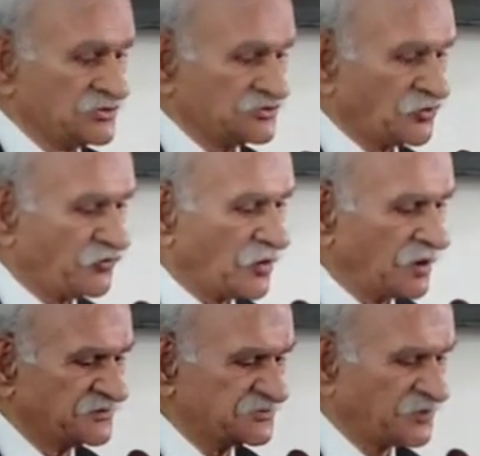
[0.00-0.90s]
So
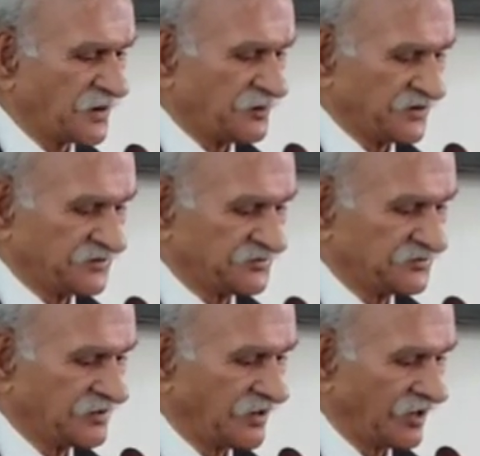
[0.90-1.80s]
for this
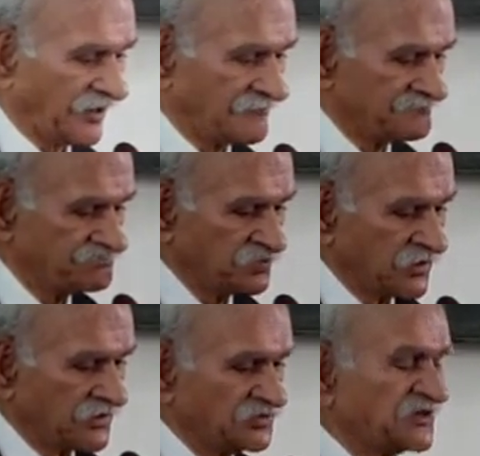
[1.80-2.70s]
purpose,
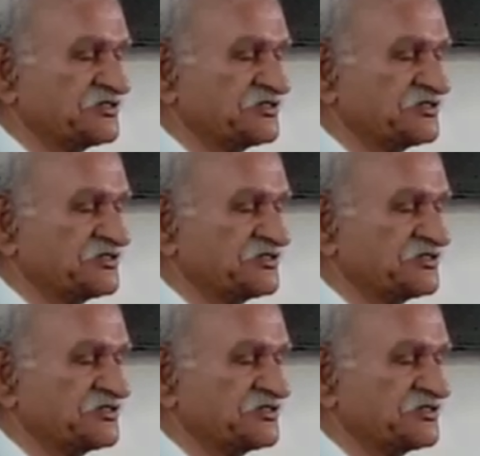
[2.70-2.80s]
the